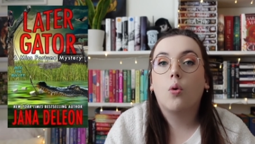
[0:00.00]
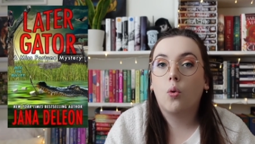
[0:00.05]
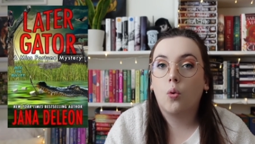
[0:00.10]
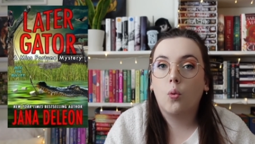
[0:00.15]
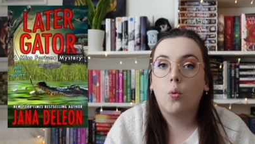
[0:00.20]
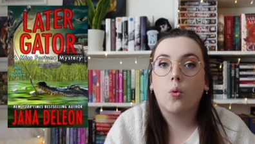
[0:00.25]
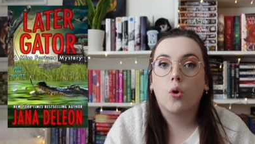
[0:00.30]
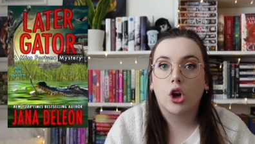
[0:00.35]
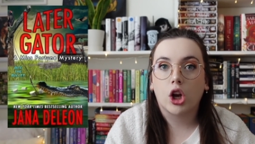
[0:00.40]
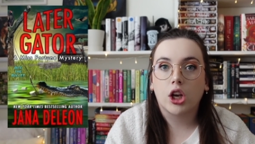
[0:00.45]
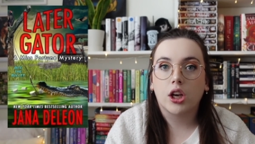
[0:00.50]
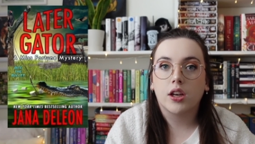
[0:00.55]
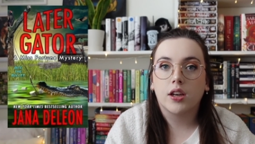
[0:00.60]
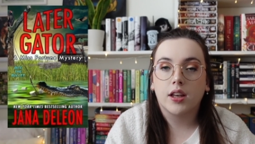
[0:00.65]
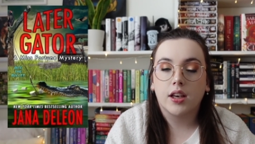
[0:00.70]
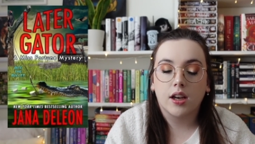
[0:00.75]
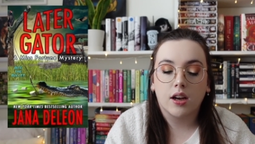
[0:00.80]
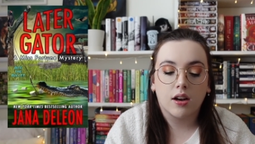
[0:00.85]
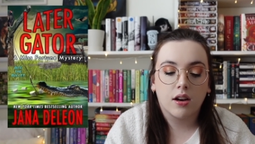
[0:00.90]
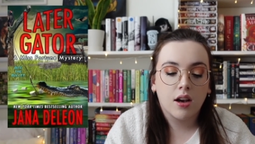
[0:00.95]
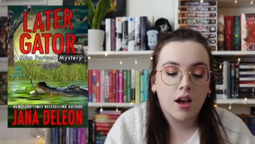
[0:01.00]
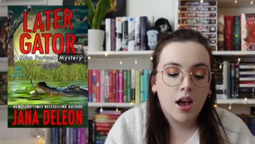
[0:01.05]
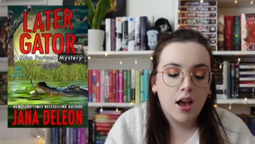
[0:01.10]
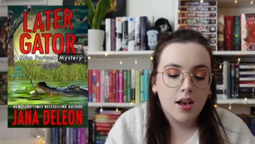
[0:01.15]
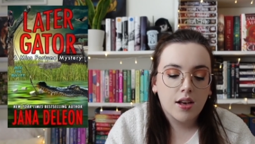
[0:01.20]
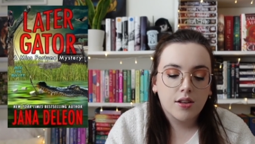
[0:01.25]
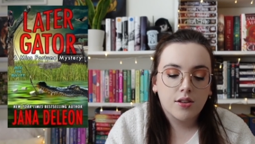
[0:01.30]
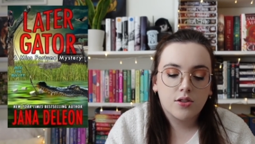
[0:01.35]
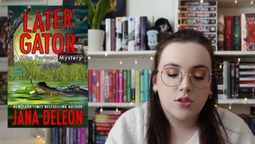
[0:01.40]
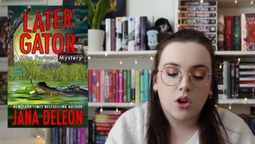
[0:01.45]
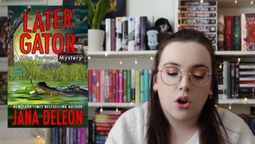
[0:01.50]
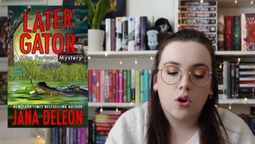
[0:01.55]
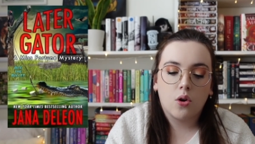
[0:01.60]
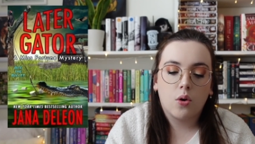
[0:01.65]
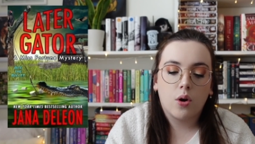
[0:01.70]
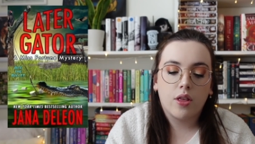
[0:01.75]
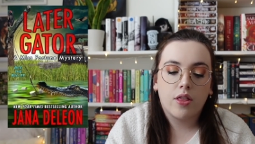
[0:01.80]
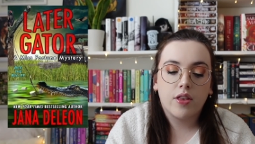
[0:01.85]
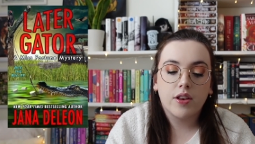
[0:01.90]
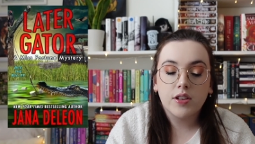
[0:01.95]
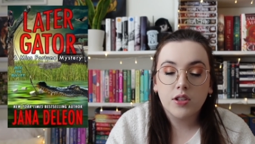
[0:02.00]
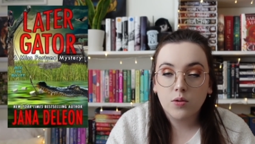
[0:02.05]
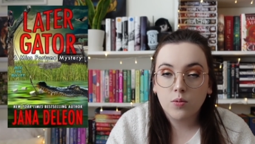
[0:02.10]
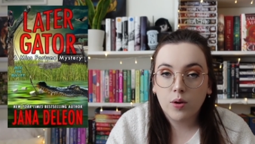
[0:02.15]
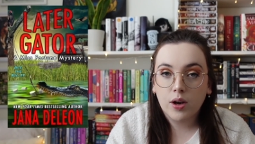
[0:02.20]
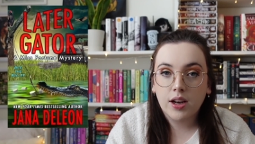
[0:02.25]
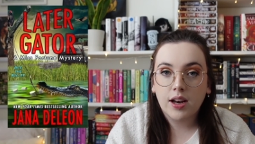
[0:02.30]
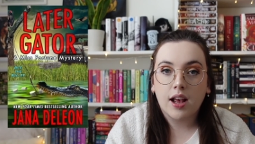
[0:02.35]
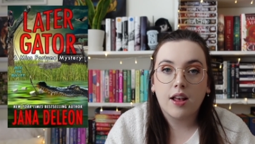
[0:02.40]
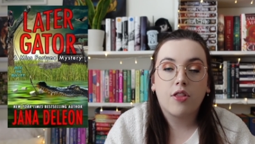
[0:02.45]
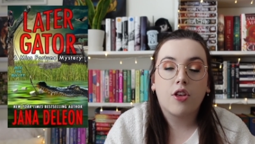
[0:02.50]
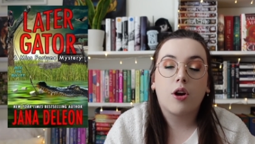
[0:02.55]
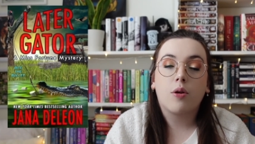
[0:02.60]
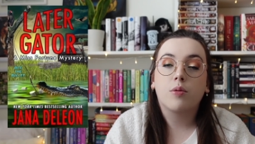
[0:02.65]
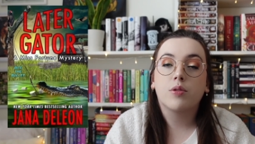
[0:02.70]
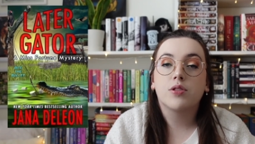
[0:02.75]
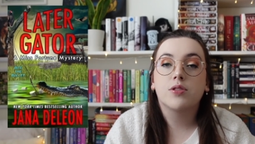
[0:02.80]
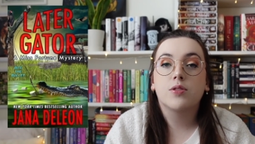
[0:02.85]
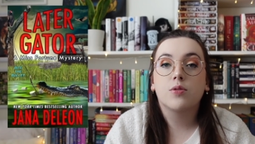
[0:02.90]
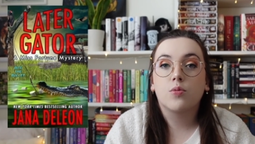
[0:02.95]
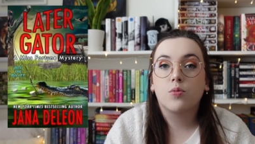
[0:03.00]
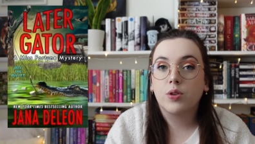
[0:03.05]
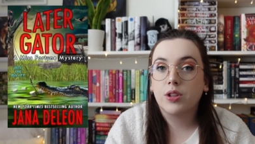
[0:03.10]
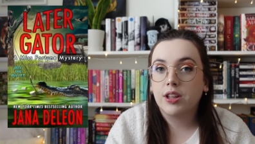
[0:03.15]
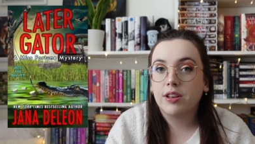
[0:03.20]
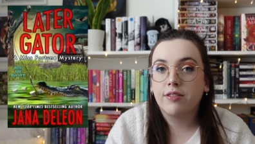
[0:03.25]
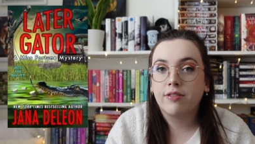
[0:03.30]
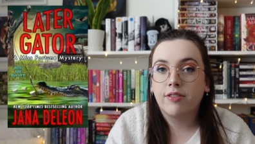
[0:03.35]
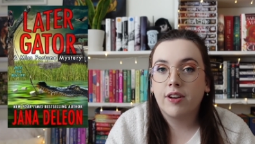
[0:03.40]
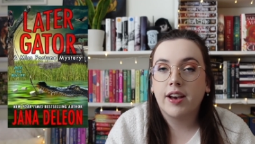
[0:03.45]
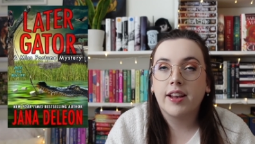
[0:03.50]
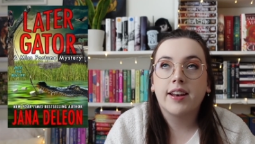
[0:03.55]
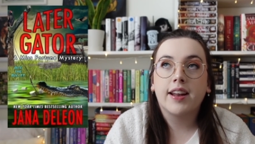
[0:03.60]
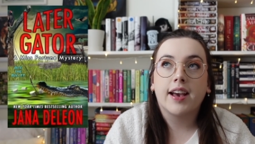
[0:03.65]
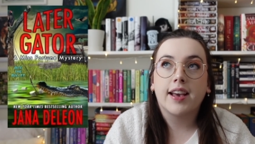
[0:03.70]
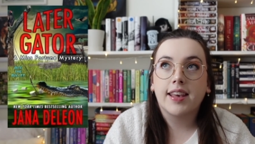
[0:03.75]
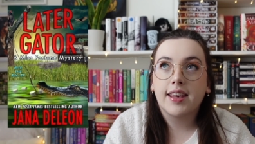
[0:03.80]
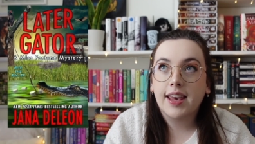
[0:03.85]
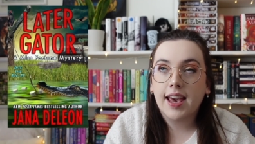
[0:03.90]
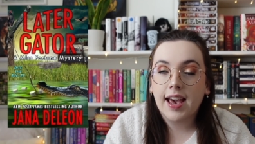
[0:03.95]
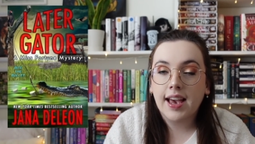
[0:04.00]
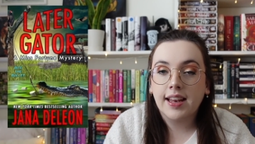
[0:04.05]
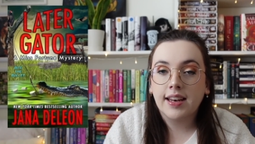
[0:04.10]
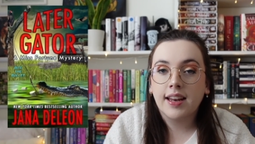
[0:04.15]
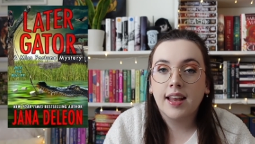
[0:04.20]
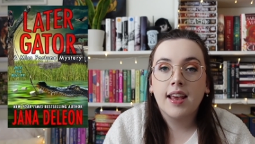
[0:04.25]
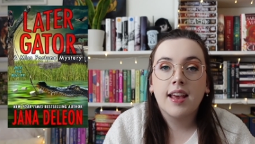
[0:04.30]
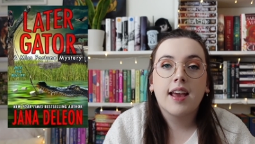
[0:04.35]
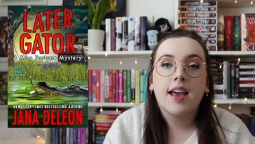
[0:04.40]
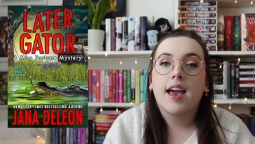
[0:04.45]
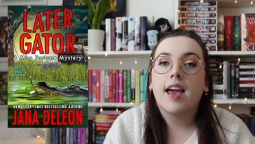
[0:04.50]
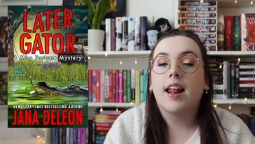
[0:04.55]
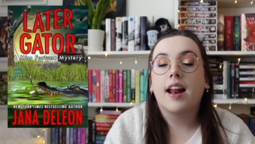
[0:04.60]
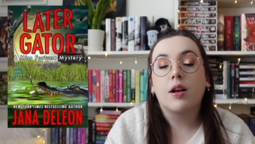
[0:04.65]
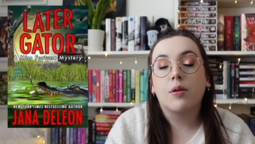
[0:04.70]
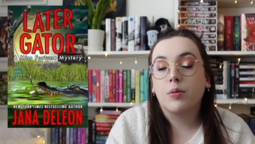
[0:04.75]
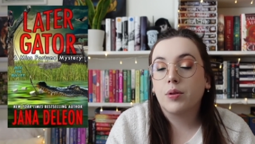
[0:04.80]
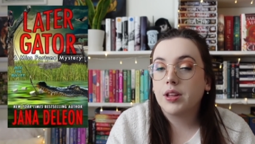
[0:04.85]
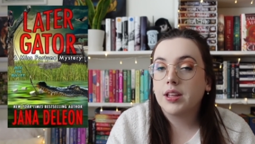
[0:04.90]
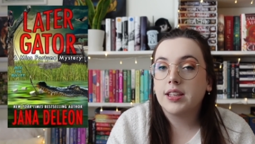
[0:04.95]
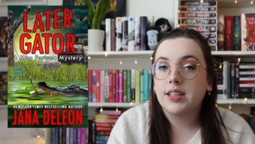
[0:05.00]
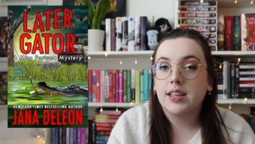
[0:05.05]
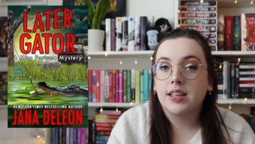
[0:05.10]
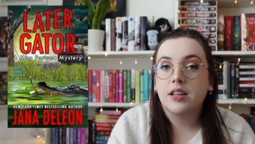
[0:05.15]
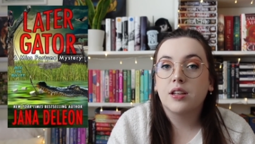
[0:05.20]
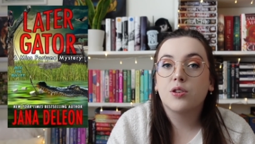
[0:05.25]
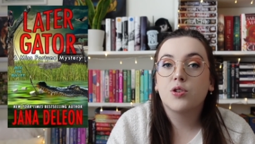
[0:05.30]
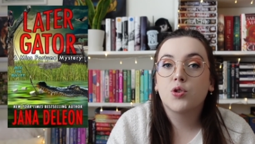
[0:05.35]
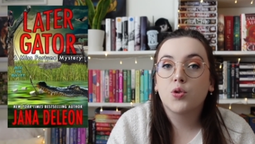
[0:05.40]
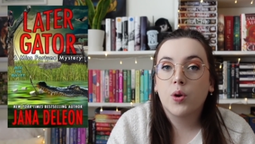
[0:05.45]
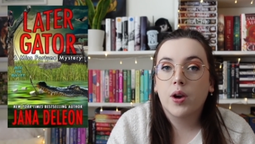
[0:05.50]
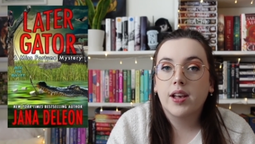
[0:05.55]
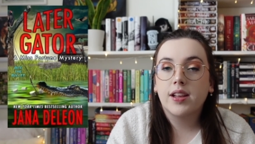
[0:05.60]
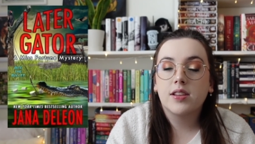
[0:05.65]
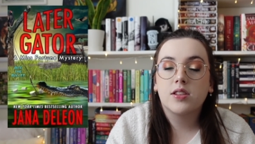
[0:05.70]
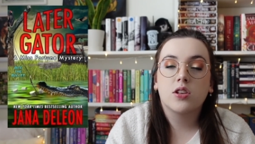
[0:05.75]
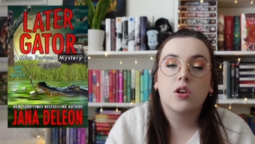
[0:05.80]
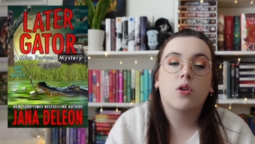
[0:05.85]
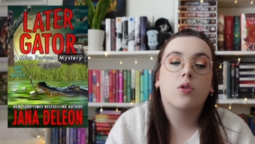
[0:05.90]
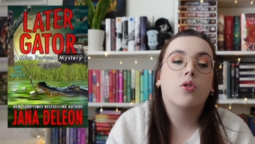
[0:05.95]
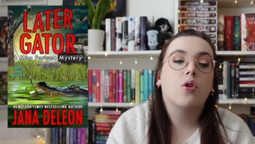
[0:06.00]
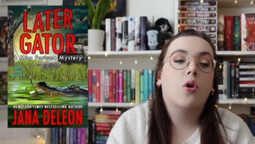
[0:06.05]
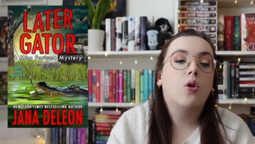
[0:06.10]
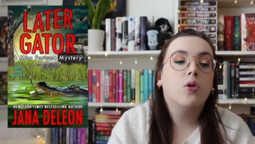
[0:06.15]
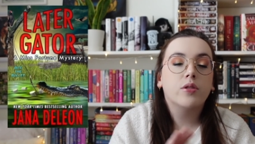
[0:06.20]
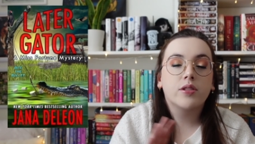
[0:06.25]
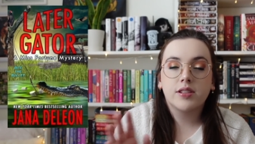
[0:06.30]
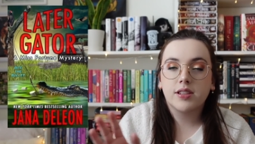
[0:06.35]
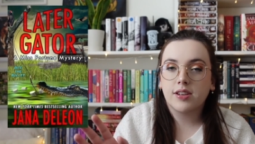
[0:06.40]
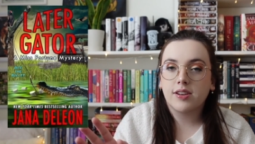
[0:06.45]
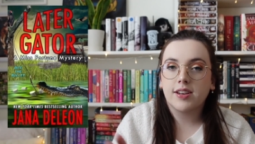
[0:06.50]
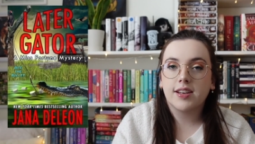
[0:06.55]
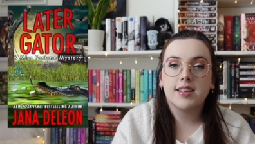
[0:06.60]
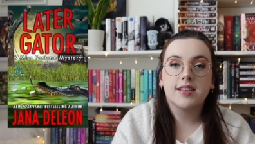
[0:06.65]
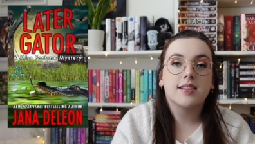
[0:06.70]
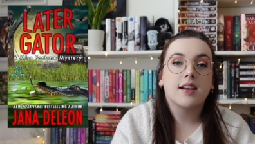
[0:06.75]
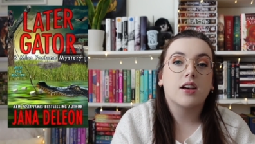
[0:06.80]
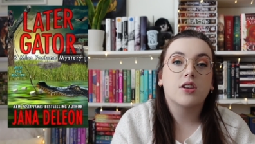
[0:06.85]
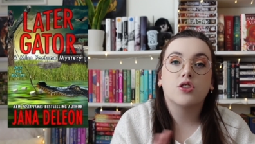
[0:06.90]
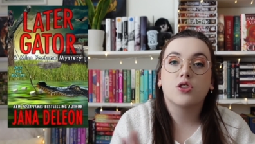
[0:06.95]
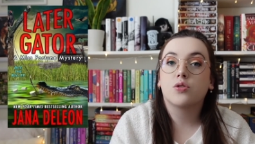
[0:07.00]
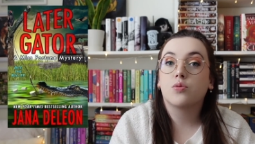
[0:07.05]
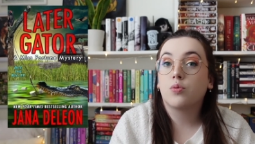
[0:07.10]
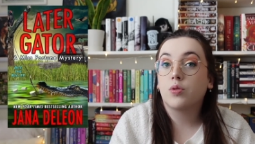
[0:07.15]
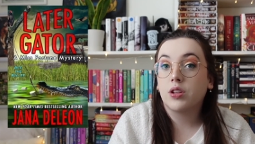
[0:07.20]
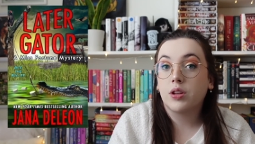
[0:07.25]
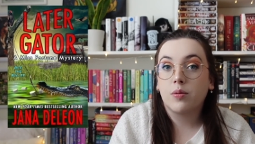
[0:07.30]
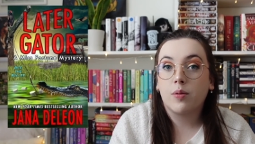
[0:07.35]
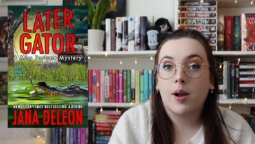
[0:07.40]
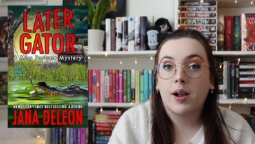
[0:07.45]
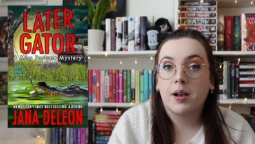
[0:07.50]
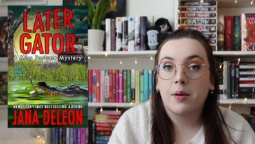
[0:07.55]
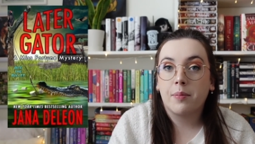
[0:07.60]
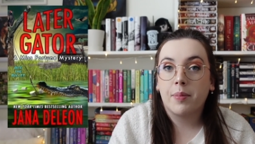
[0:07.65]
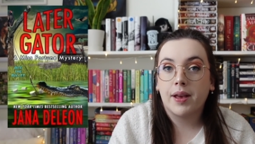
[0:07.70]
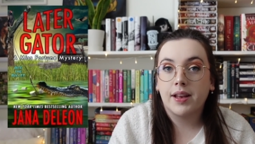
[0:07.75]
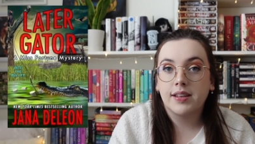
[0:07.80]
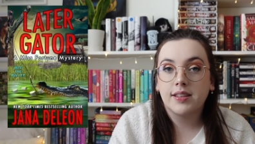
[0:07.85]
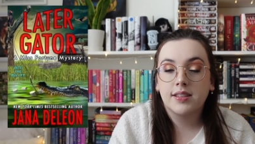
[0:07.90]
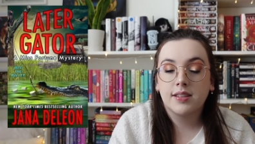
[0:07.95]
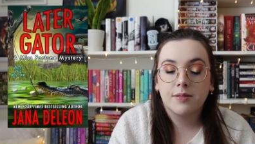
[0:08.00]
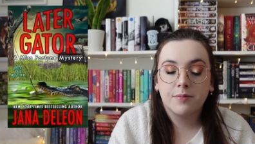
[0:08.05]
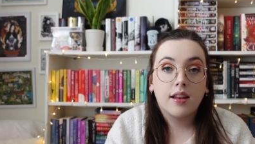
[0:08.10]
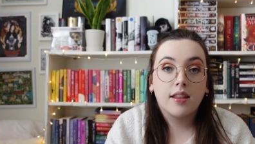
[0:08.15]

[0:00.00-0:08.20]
we're good here. So this one I thought was really fun again, and I really did enjoy it. So the whole series I just really recommend.